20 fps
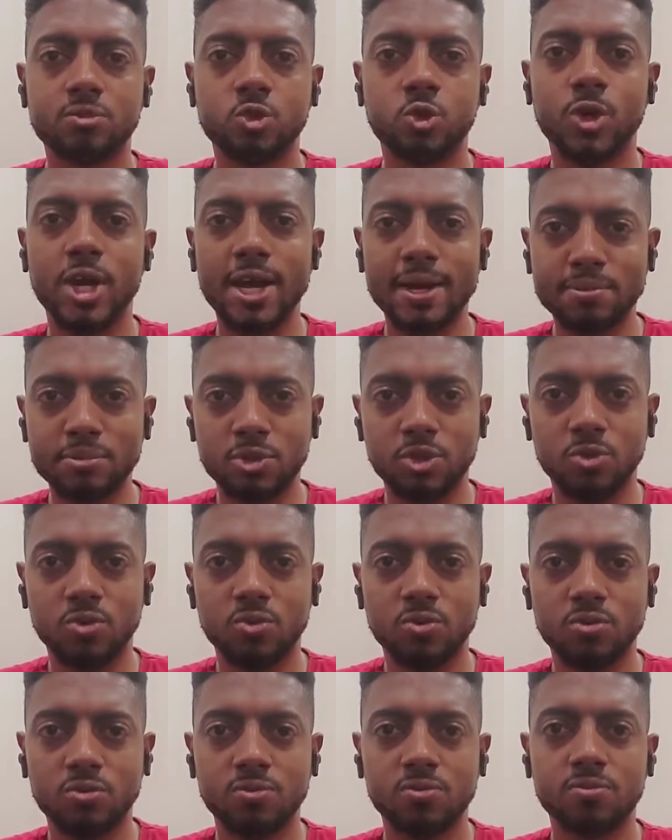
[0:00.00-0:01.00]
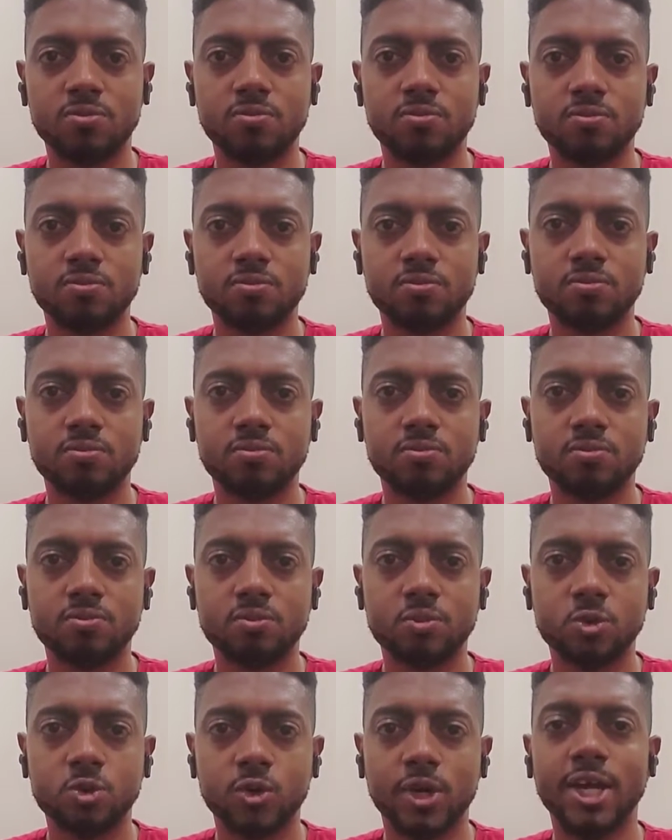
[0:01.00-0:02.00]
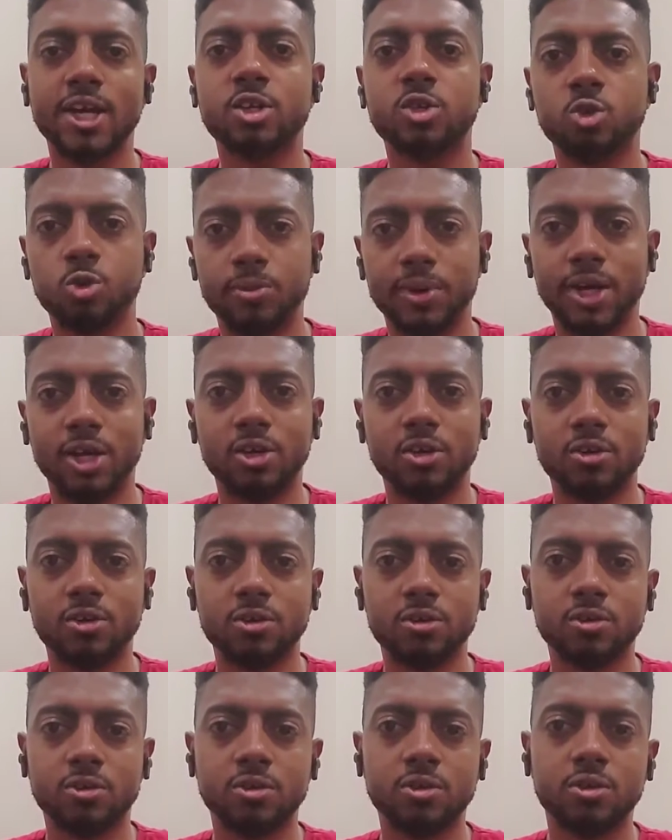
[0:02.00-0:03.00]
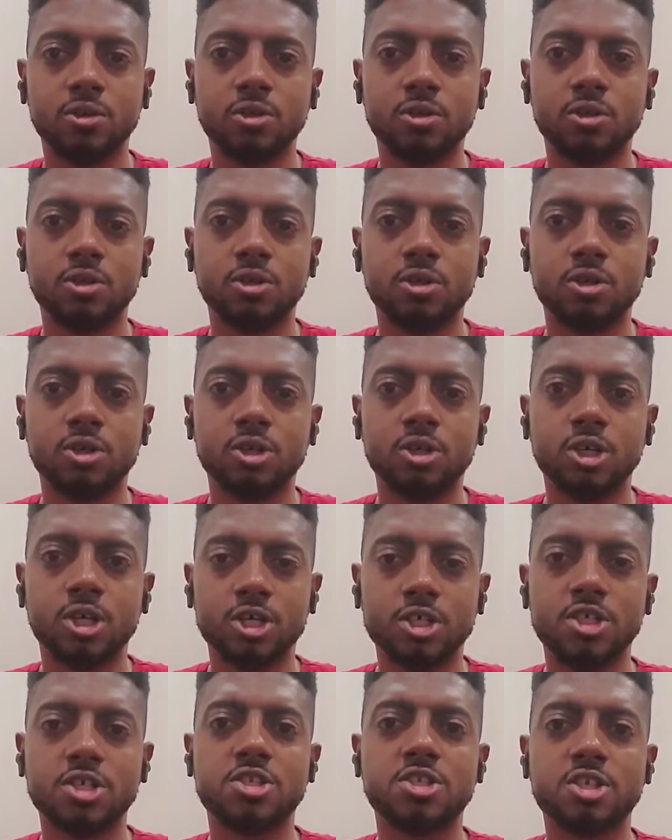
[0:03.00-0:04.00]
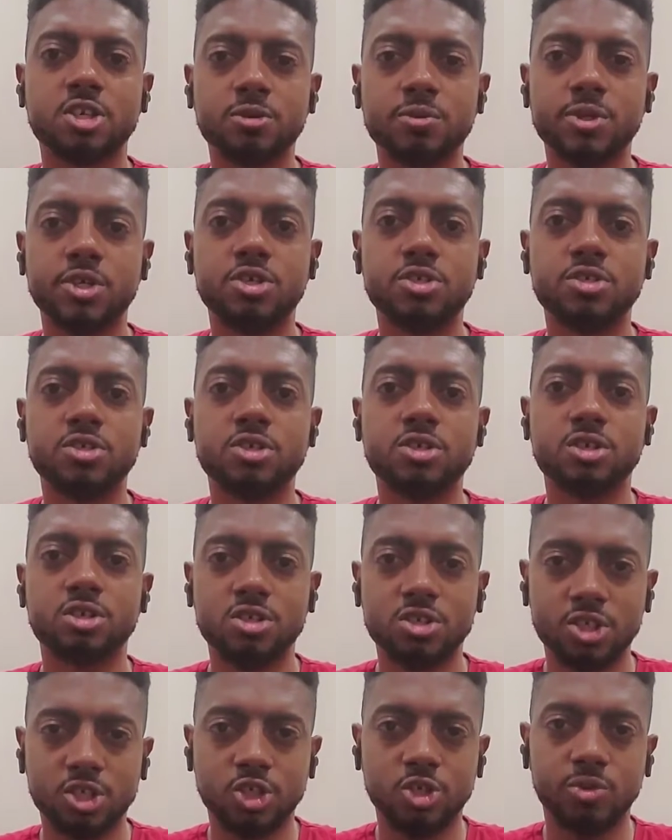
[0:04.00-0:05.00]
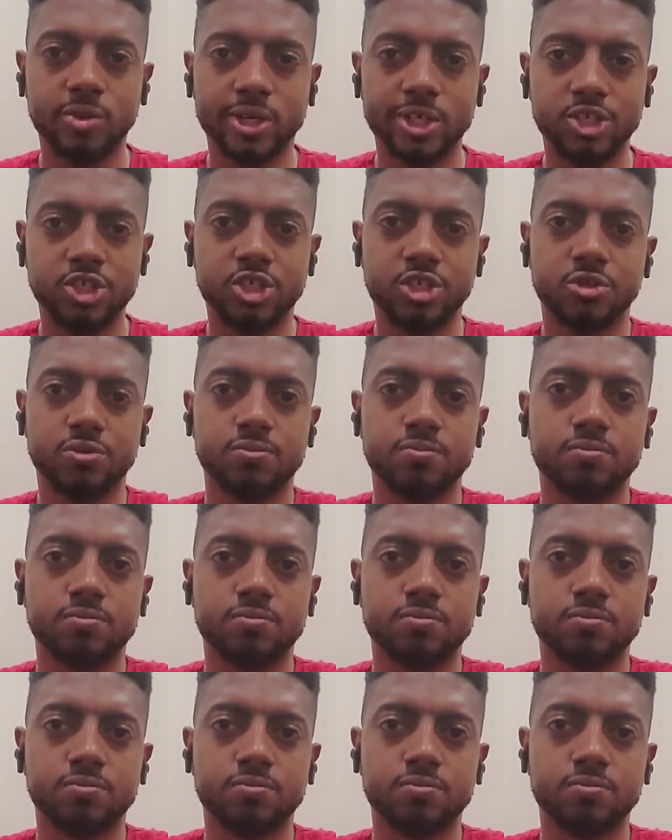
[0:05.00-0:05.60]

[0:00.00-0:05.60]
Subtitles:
You have to. You got to do better. It's a serious situation.